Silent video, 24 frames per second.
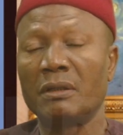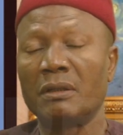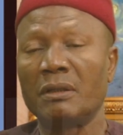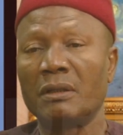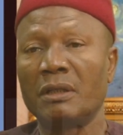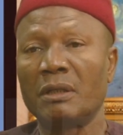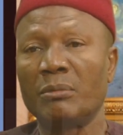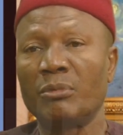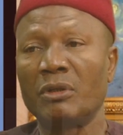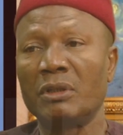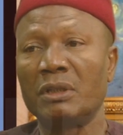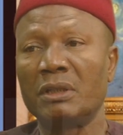
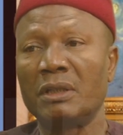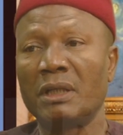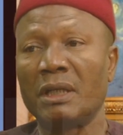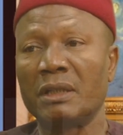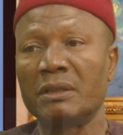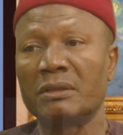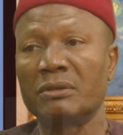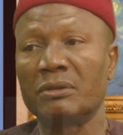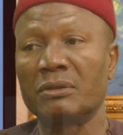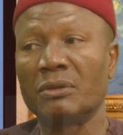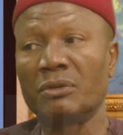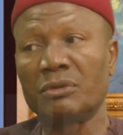labor
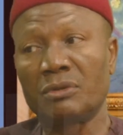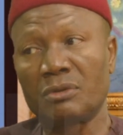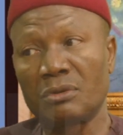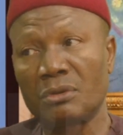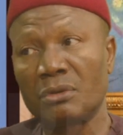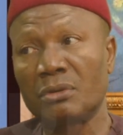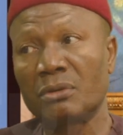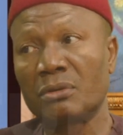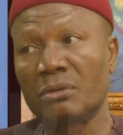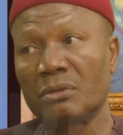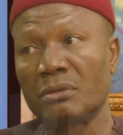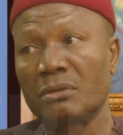leaders
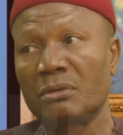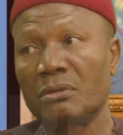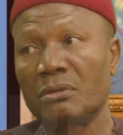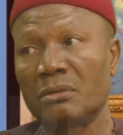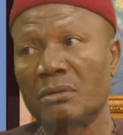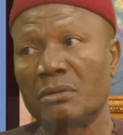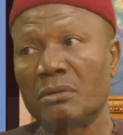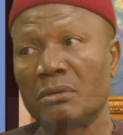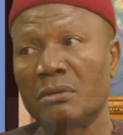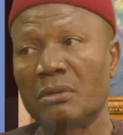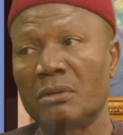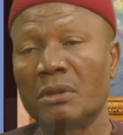also
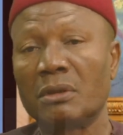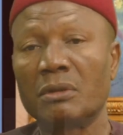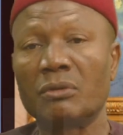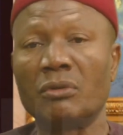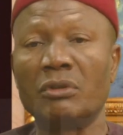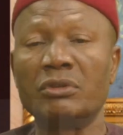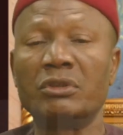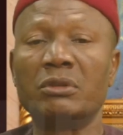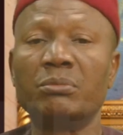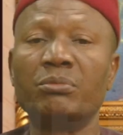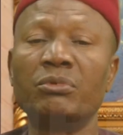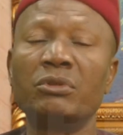
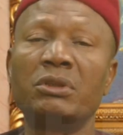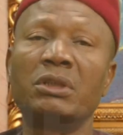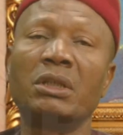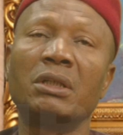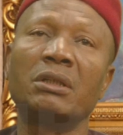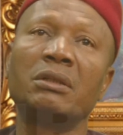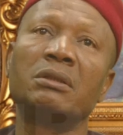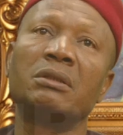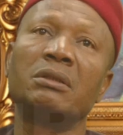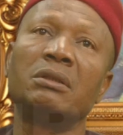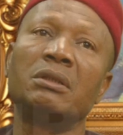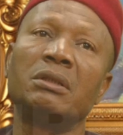
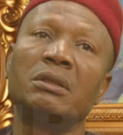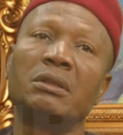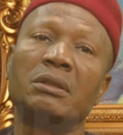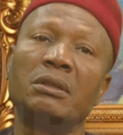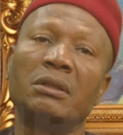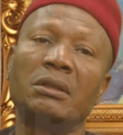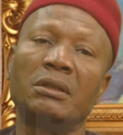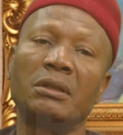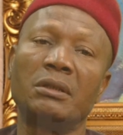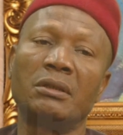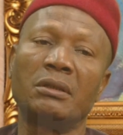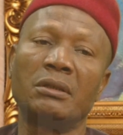contributed in
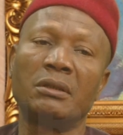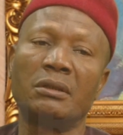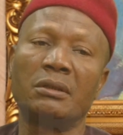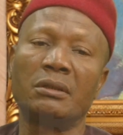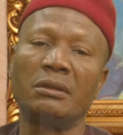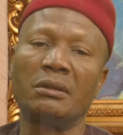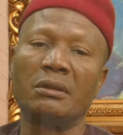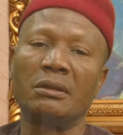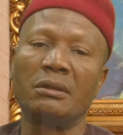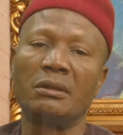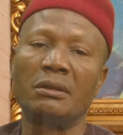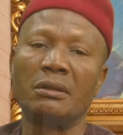the
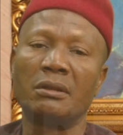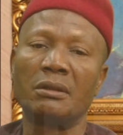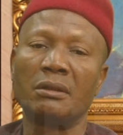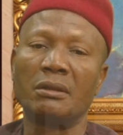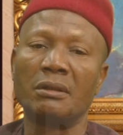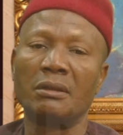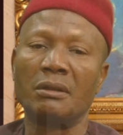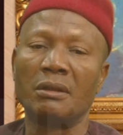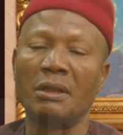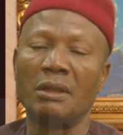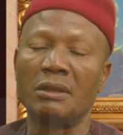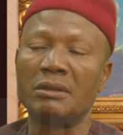
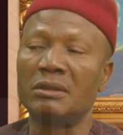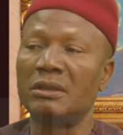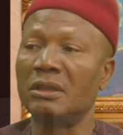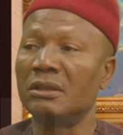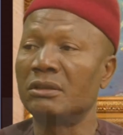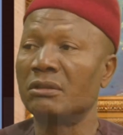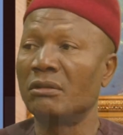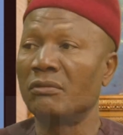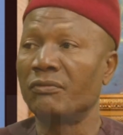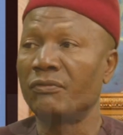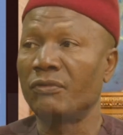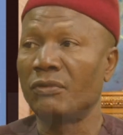
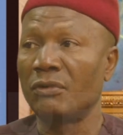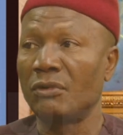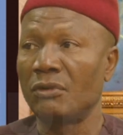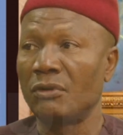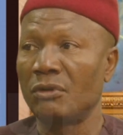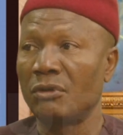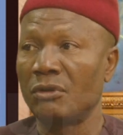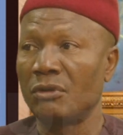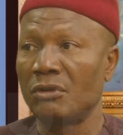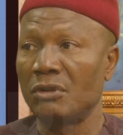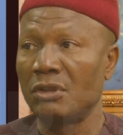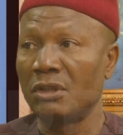agitation
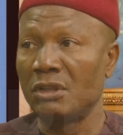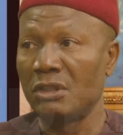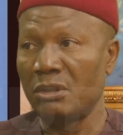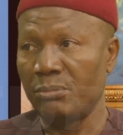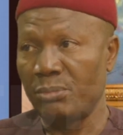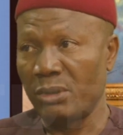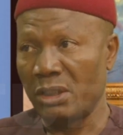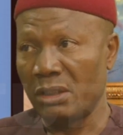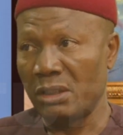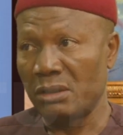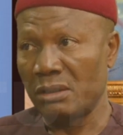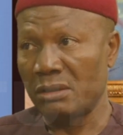for
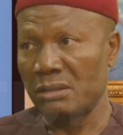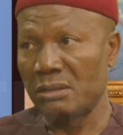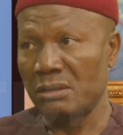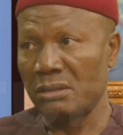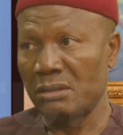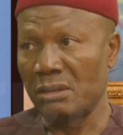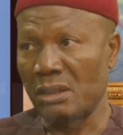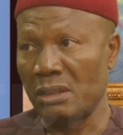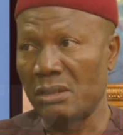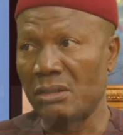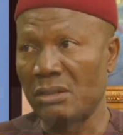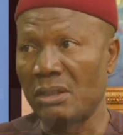independence,
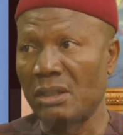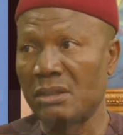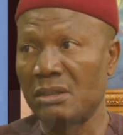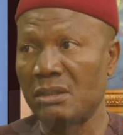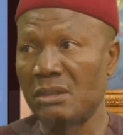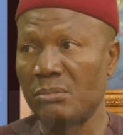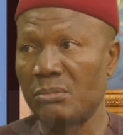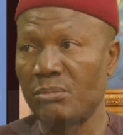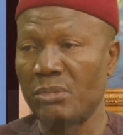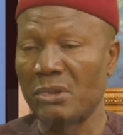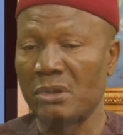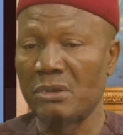Nigeria's
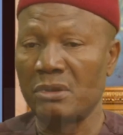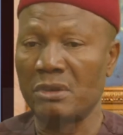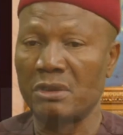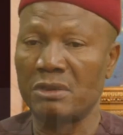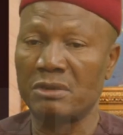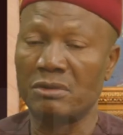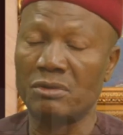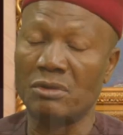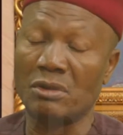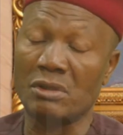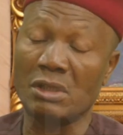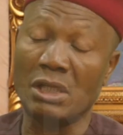independence,
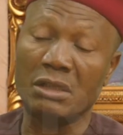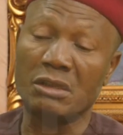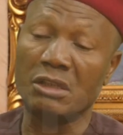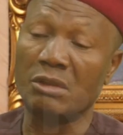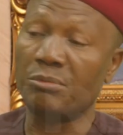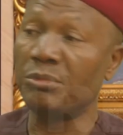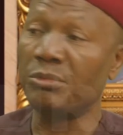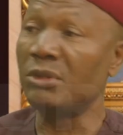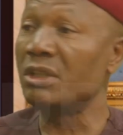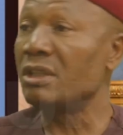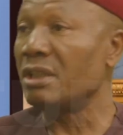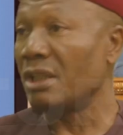just like the
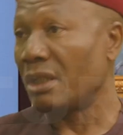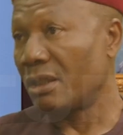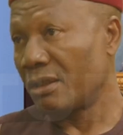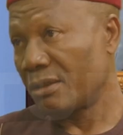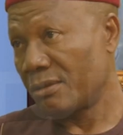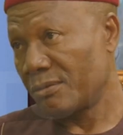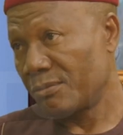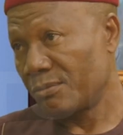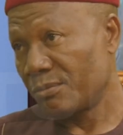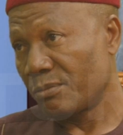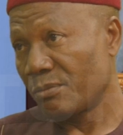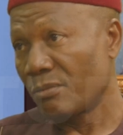media.
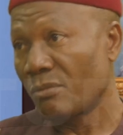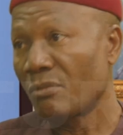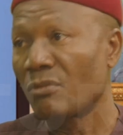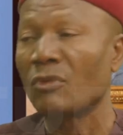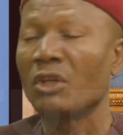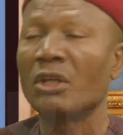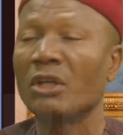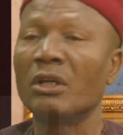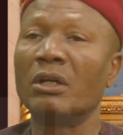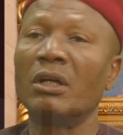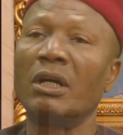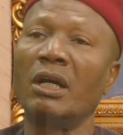
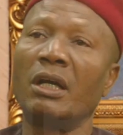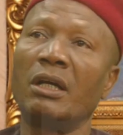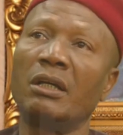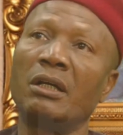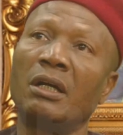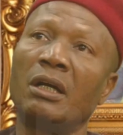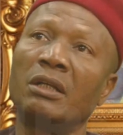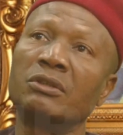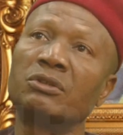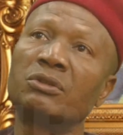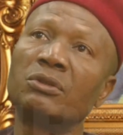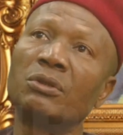
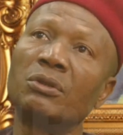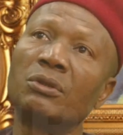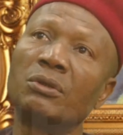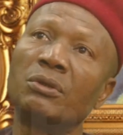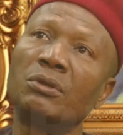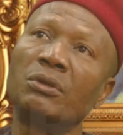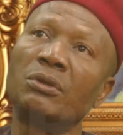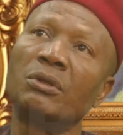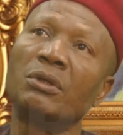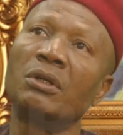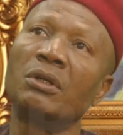And so,